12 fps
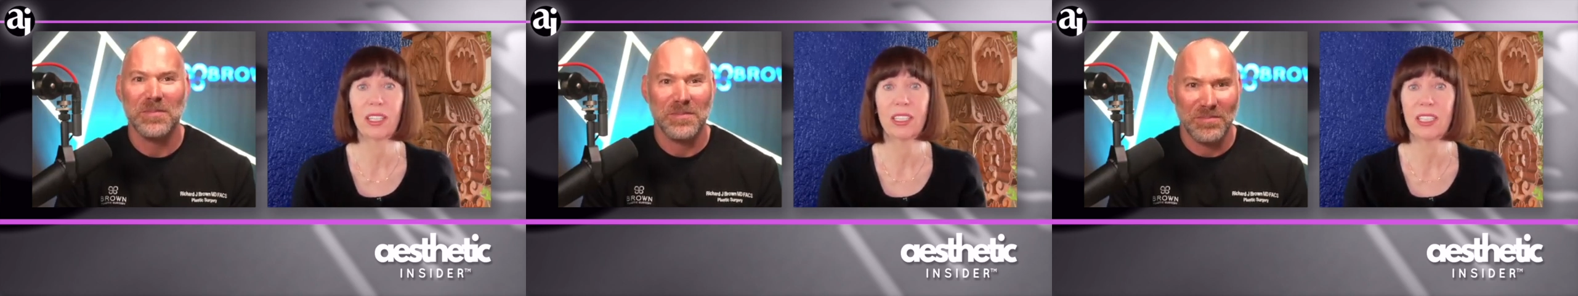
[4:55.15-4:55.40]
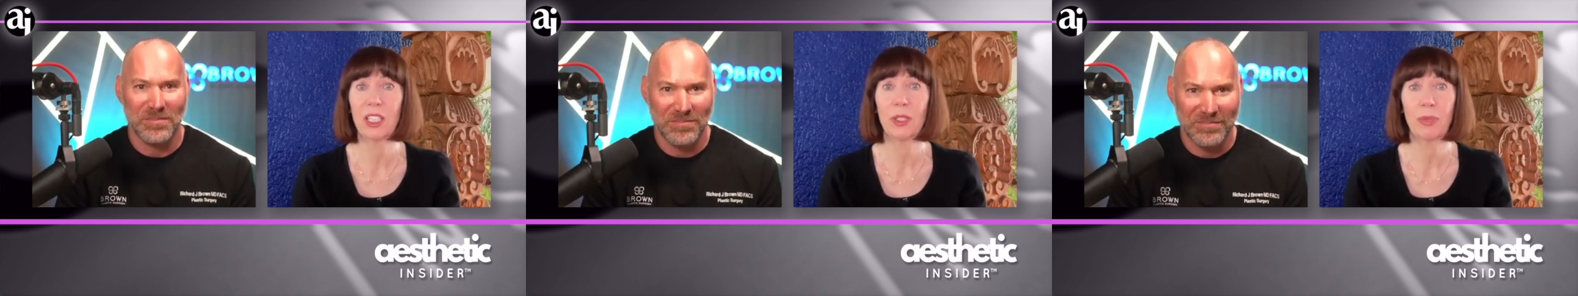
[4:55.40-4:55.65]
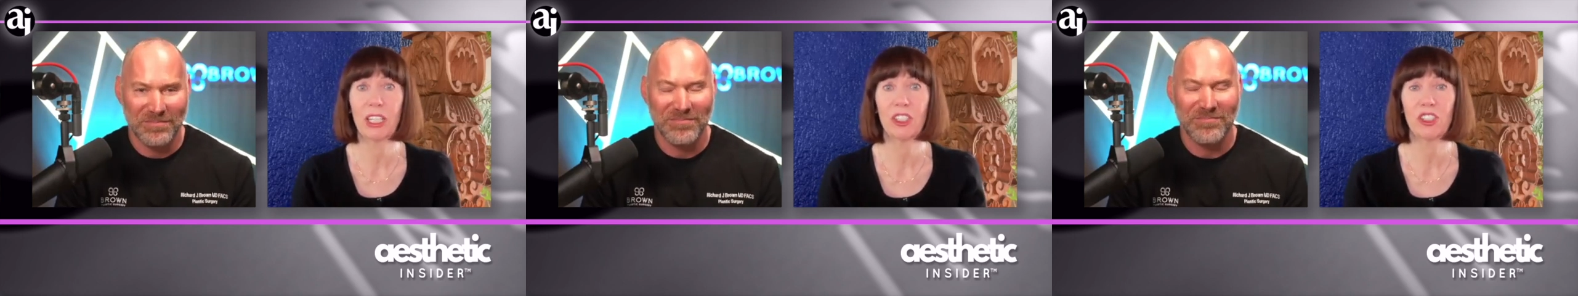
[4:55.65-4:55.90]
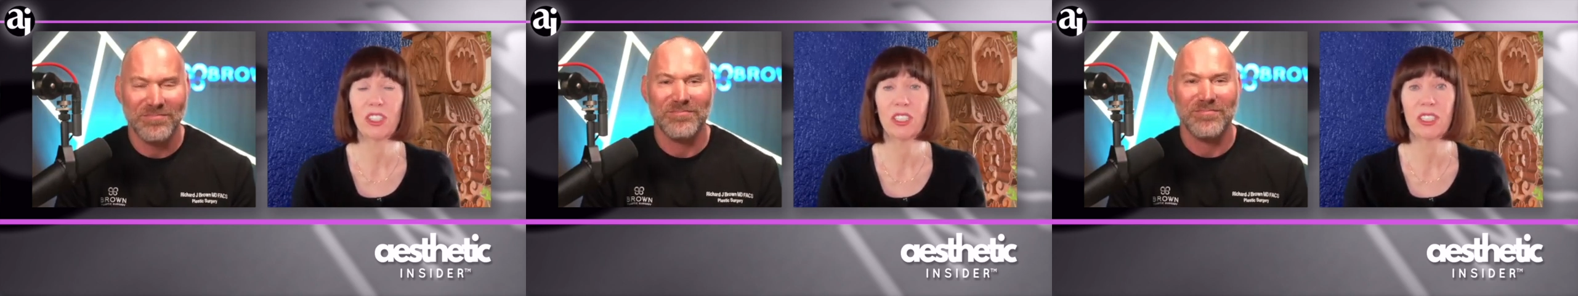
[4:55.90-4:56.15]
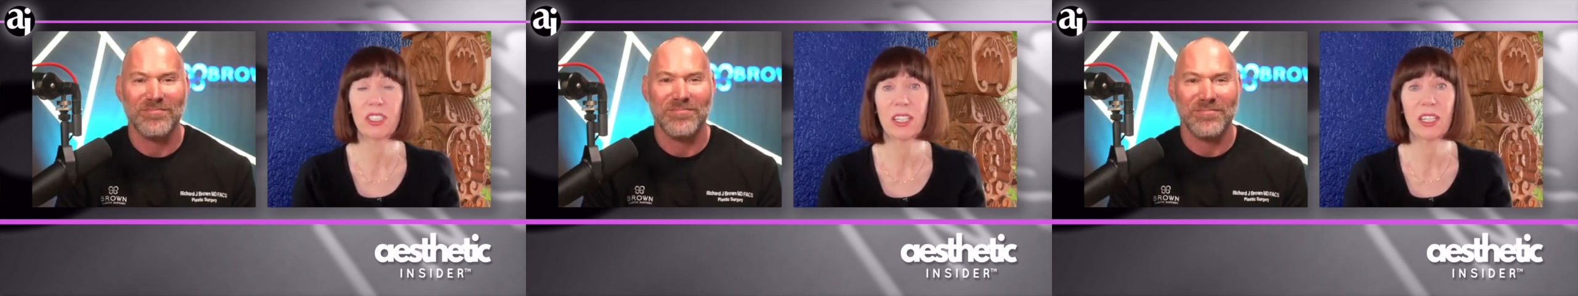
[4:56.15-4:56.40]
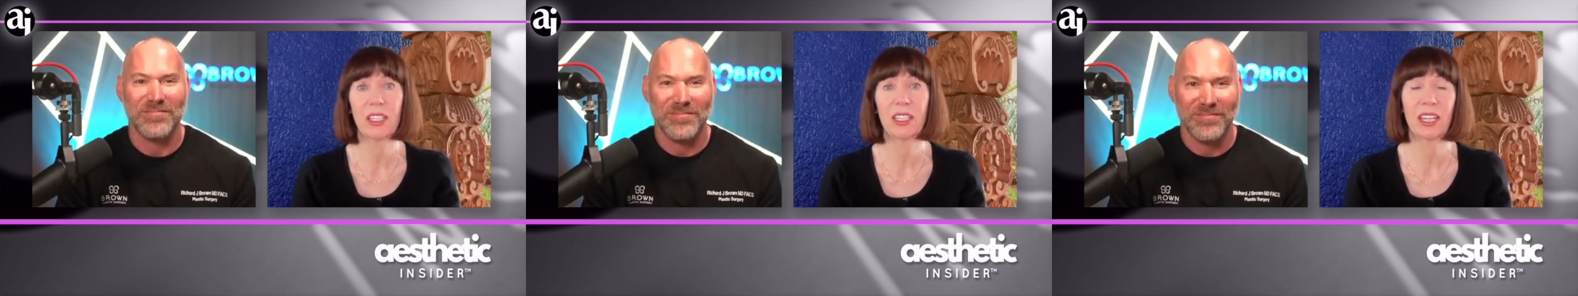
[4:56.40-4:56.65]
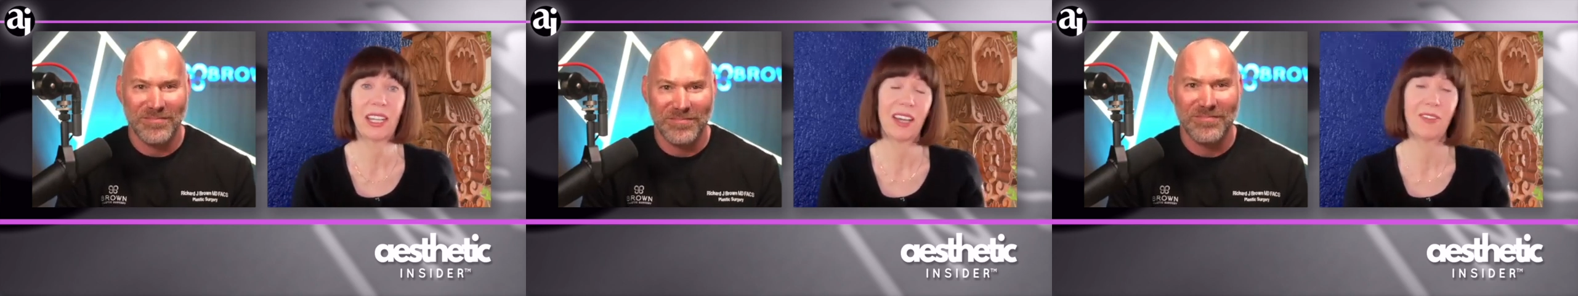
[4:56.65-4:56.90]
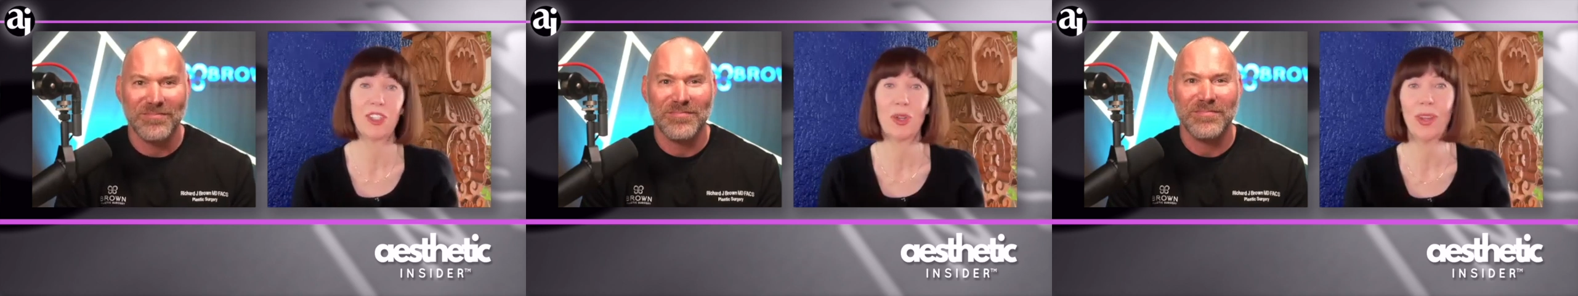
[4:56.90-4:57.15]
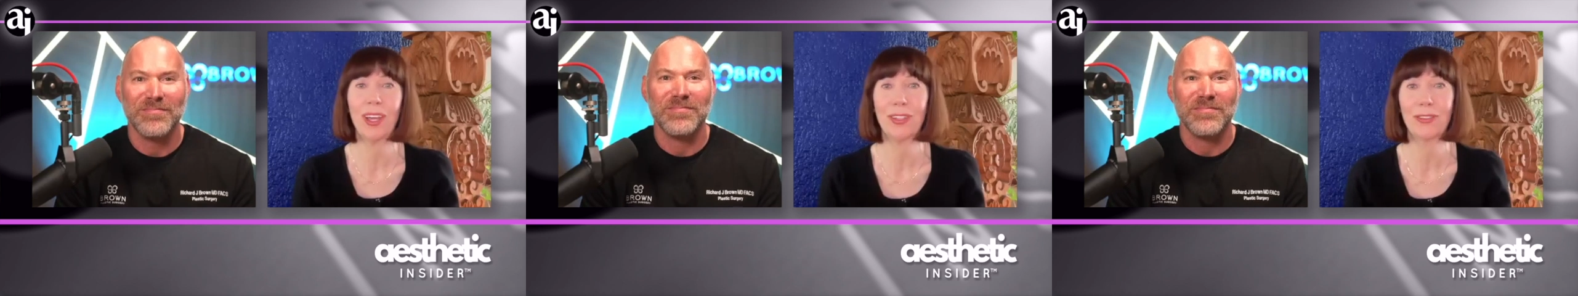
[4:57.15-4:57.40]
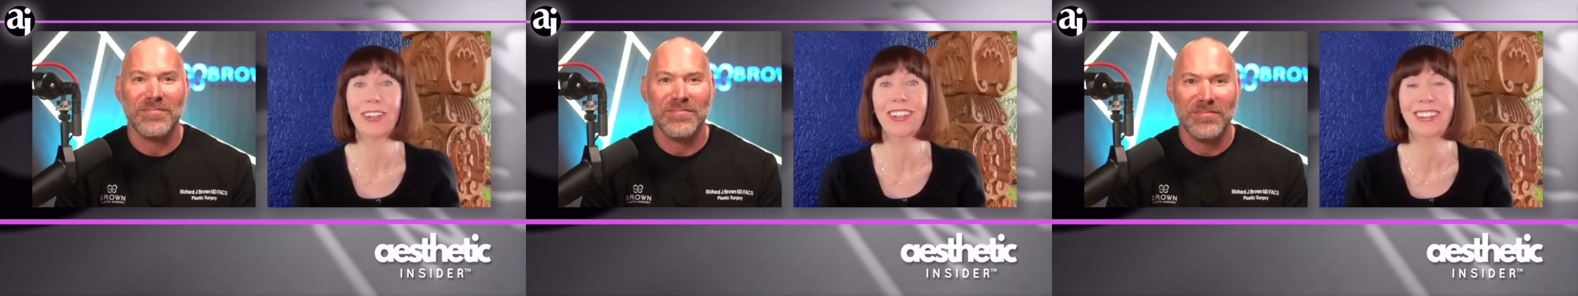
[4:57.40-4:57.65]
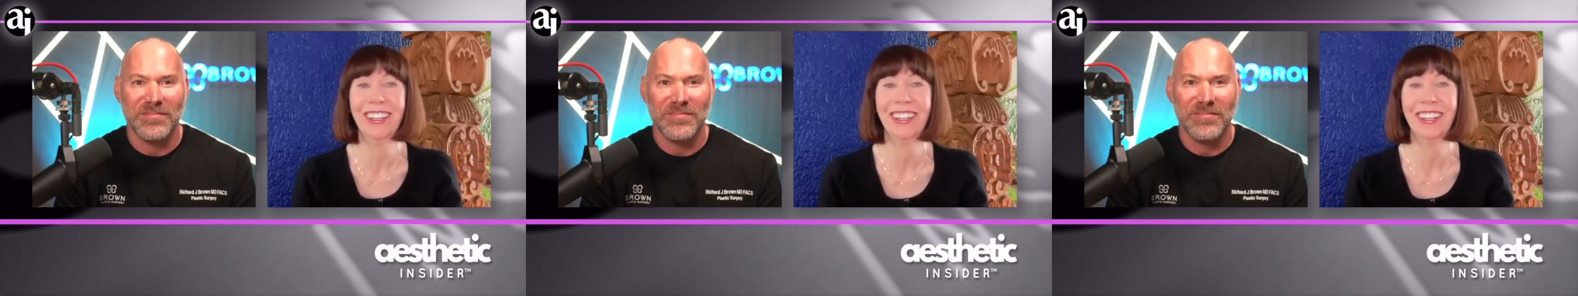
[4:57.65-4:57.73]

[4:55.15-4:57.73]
Speaker 1: seeing patients, and and having no life.